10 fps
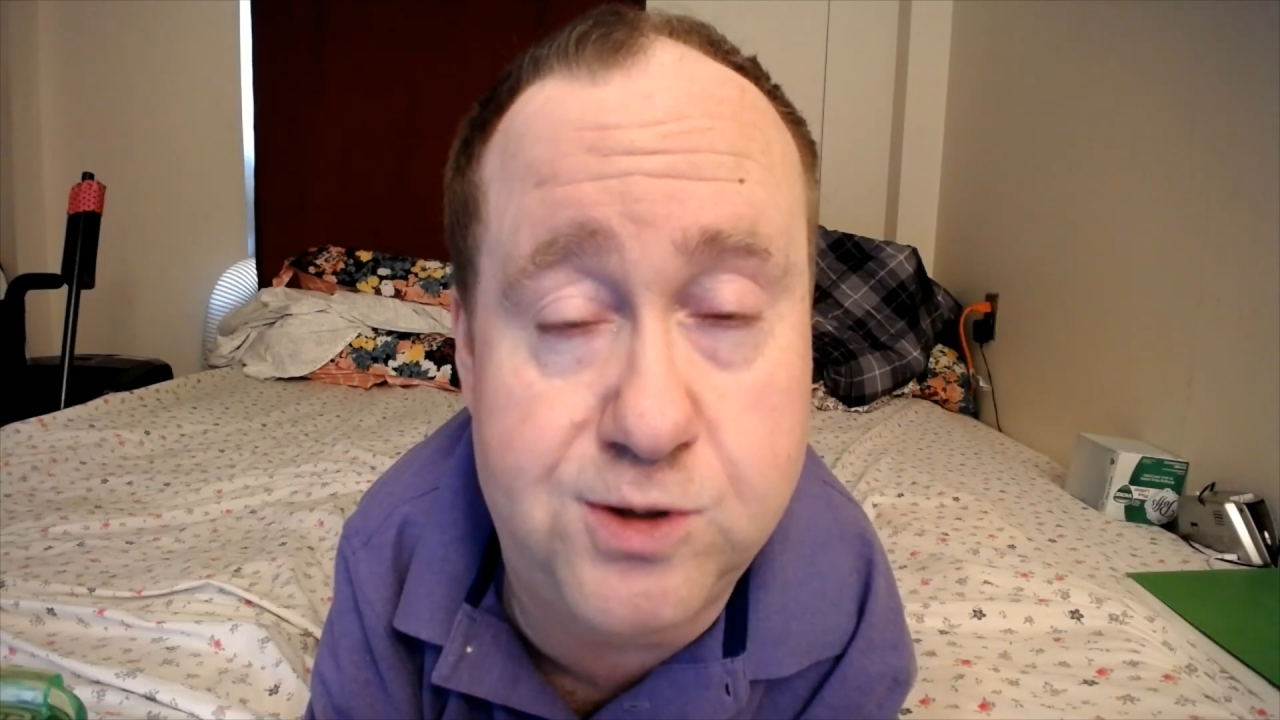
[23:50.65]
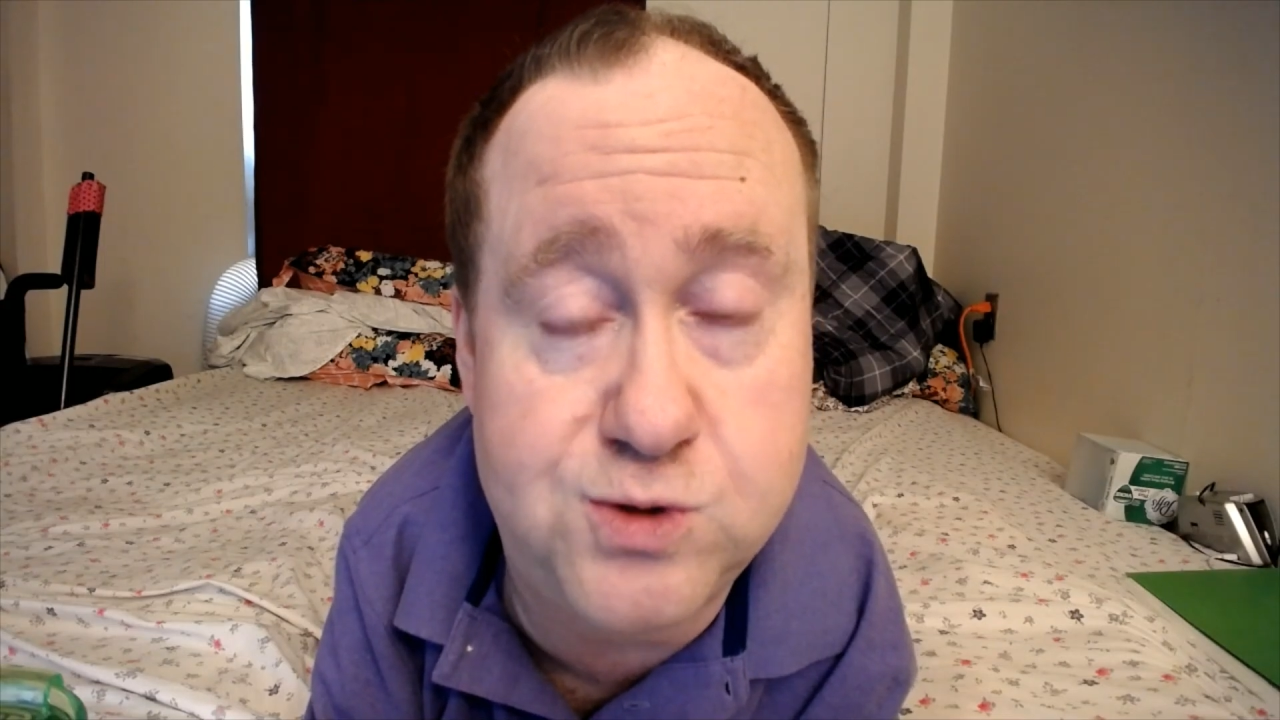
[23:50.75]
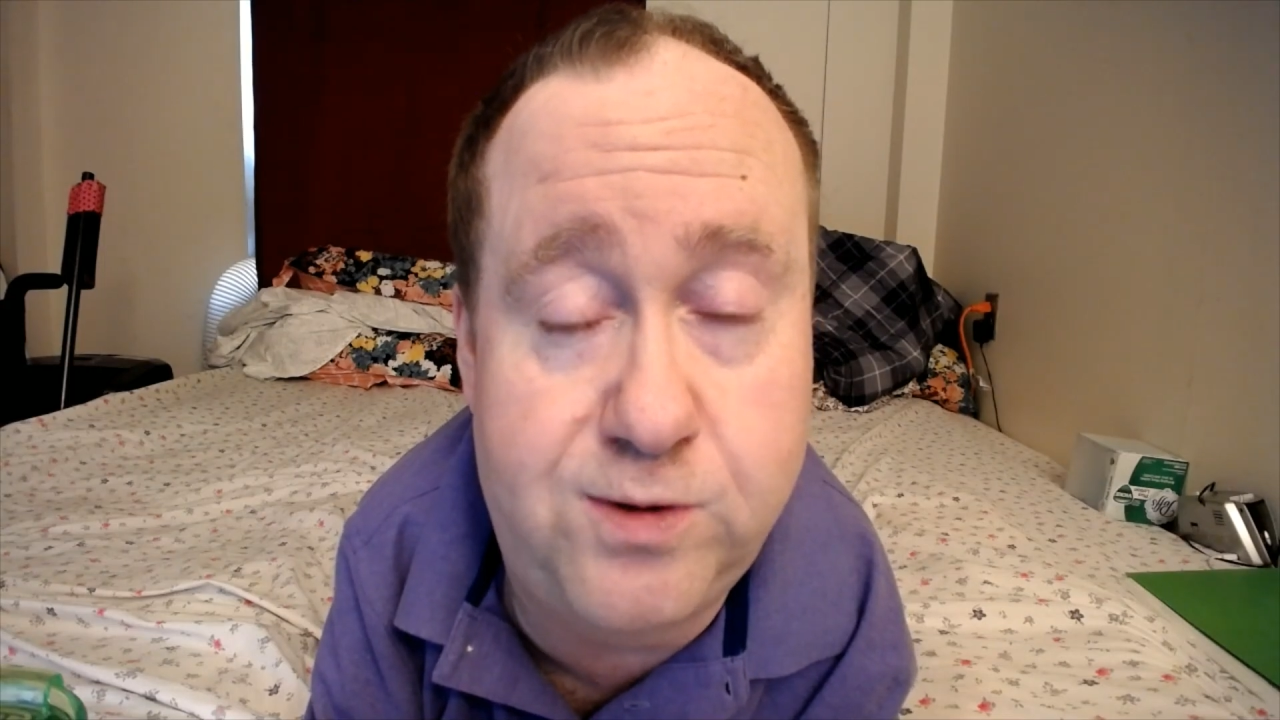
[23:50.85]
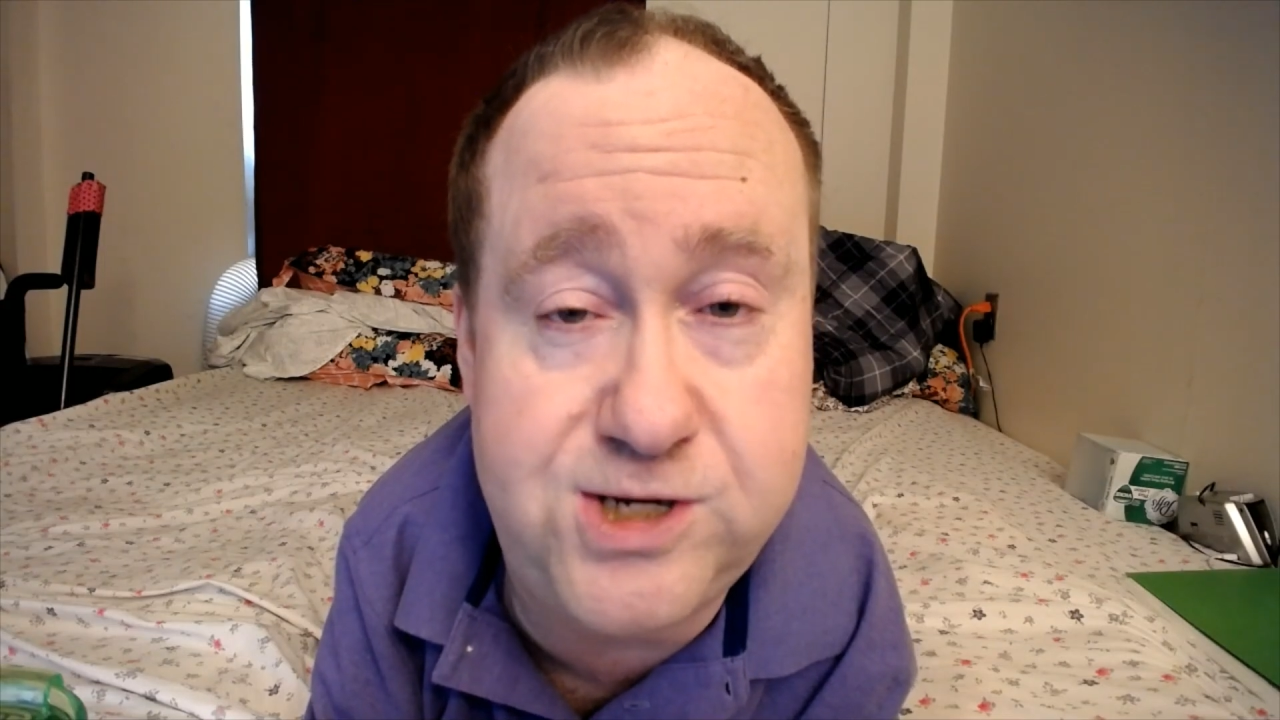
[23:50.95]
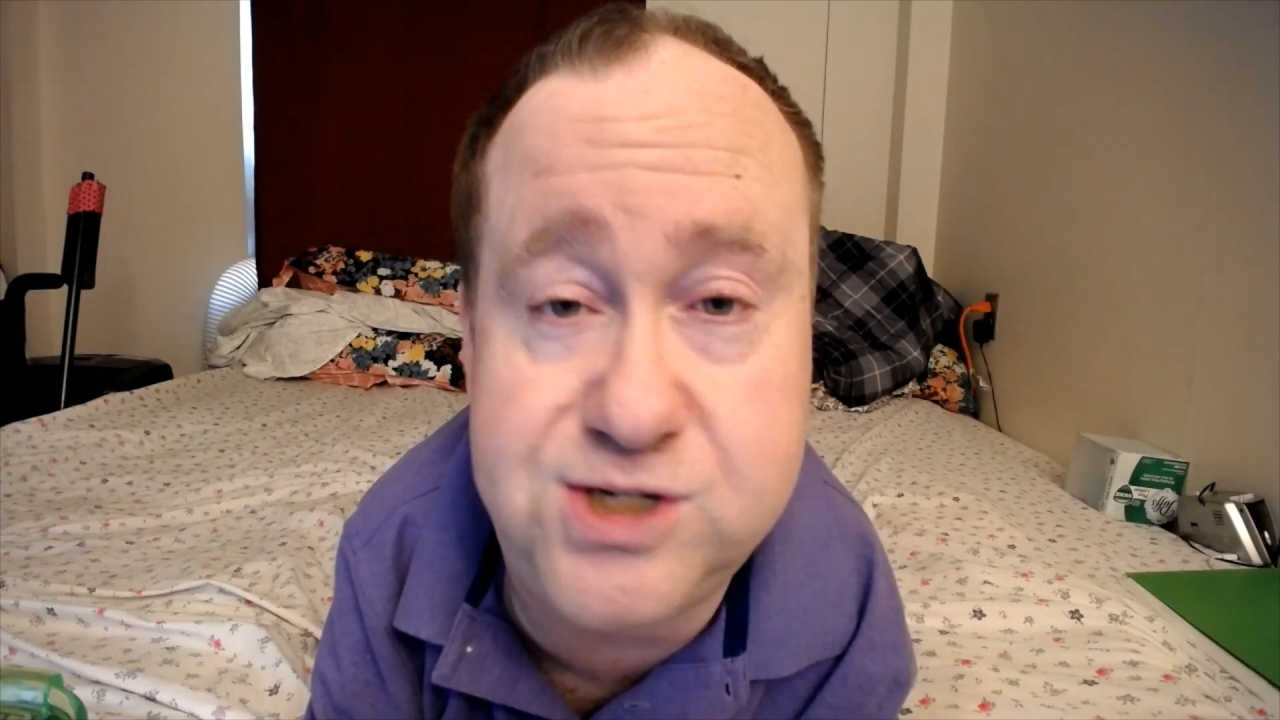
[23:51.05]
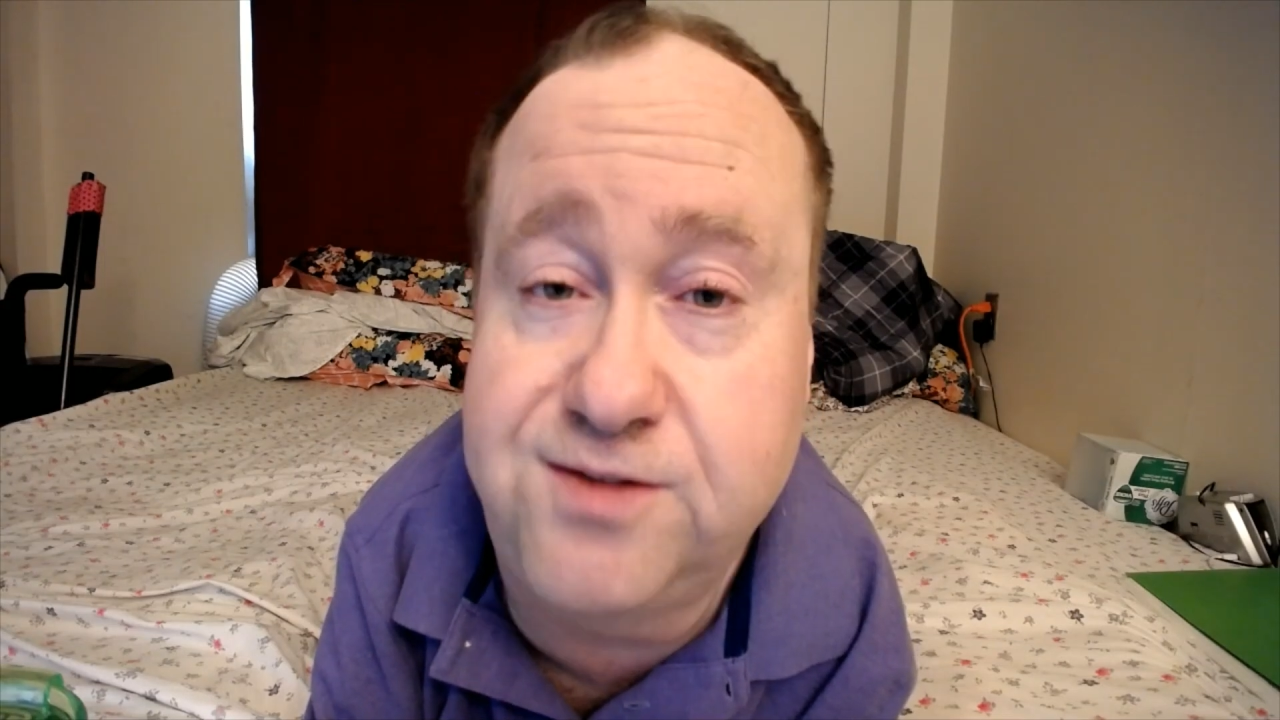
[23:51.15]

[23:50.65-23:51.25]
or Twitch